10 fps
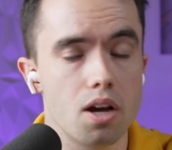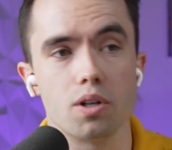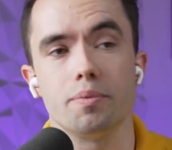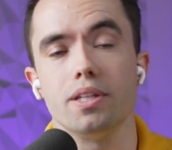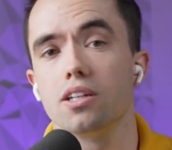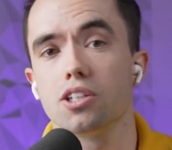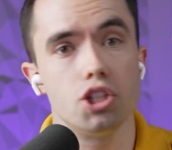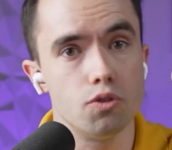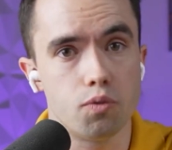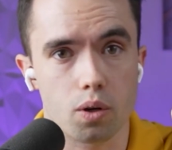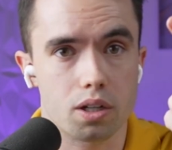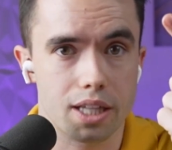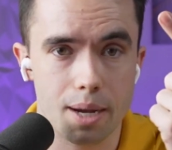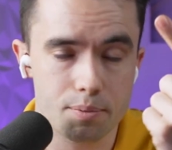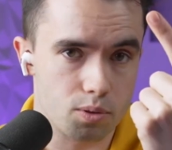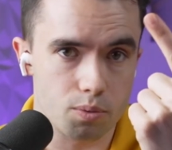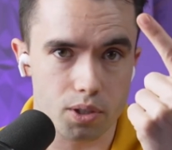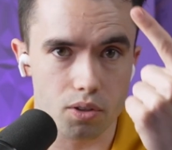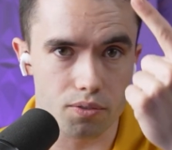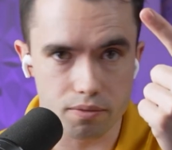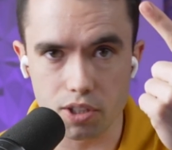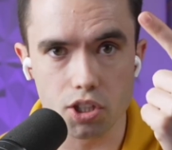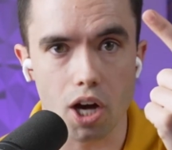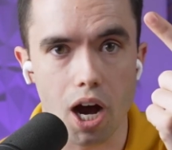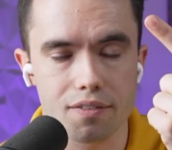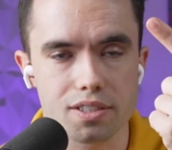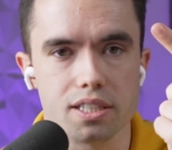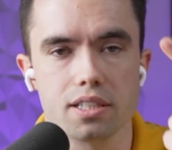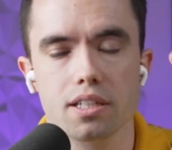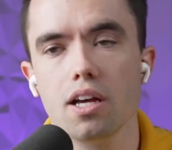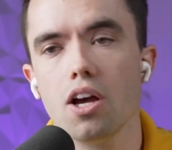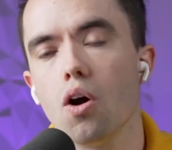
whether it be Q4 collapse or what we call the off season,